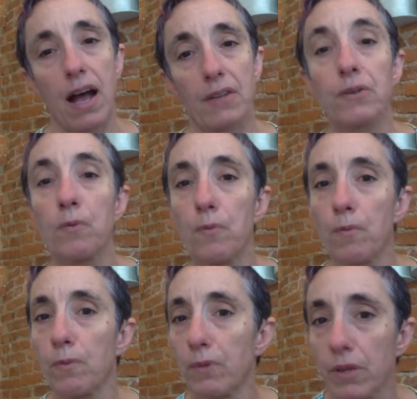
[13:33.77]
as a
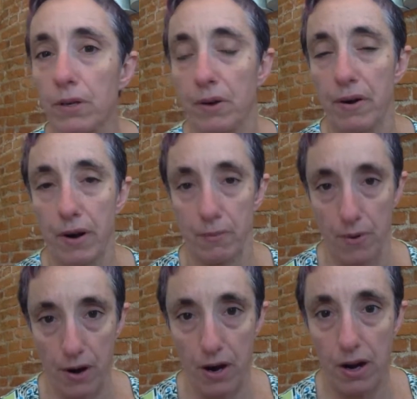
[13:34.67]
literary
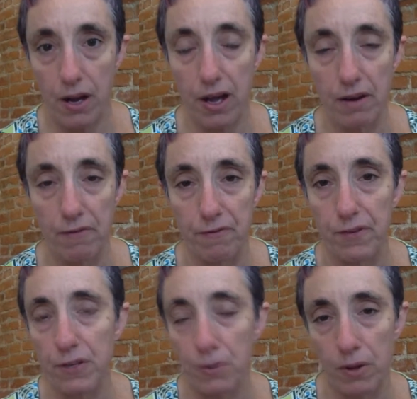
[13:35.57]
work and a
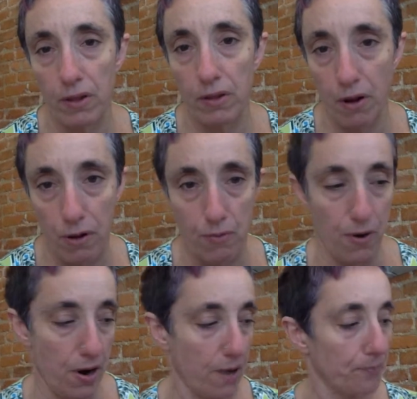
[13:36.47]
visual
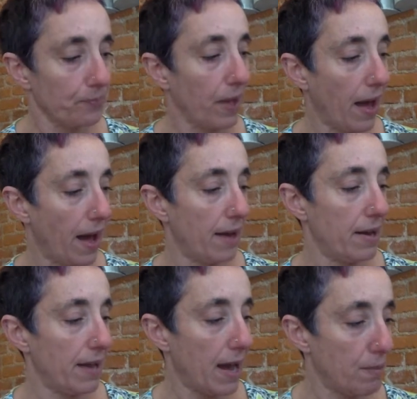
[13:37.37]
artwork at
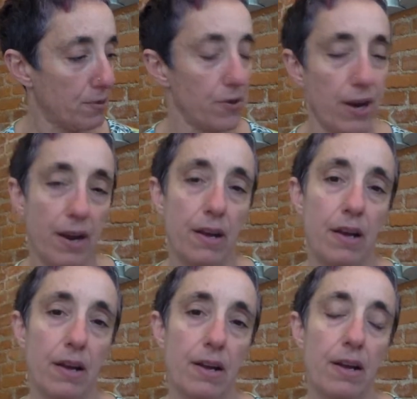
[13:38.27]
capturing
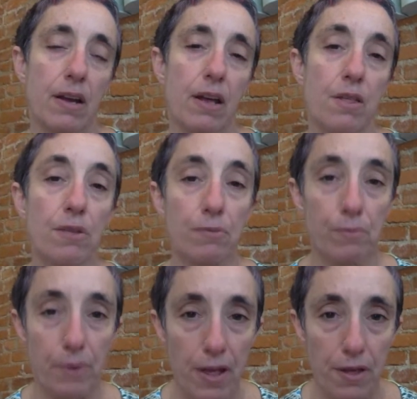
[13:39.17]
the
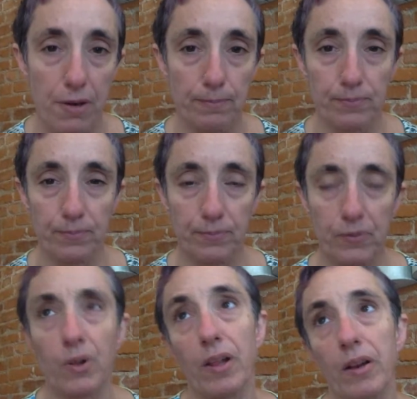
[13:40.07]
rhythm,
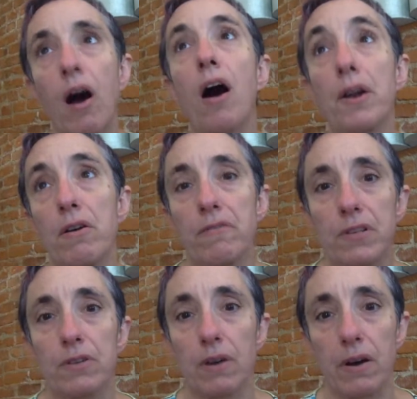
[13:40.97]
well, an
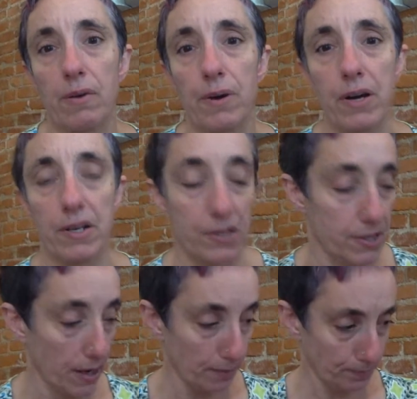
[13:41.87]
audiovisual artwork, I should
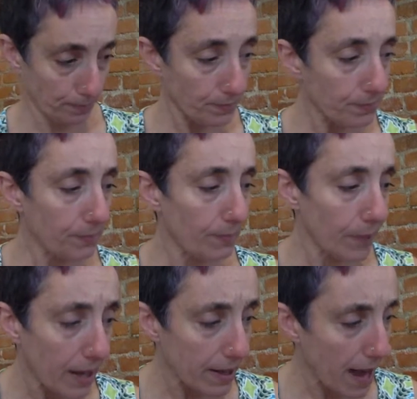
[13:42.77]
say,
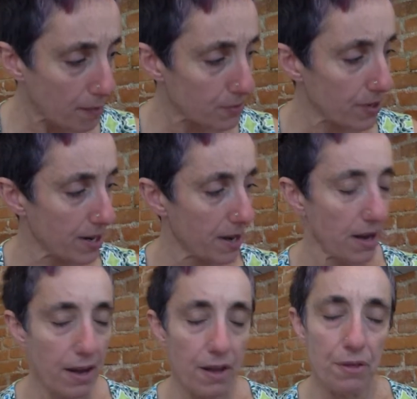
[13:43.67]
at capturing
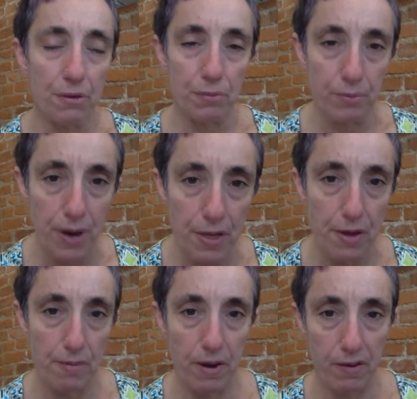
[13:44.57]
the
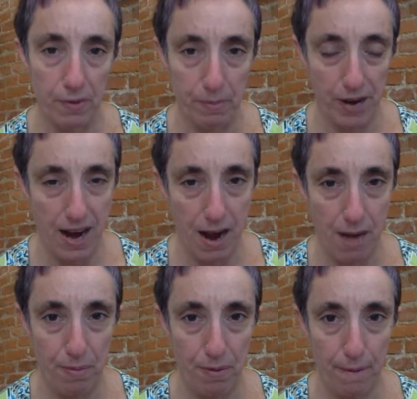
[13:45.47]
rhythm of a breakup.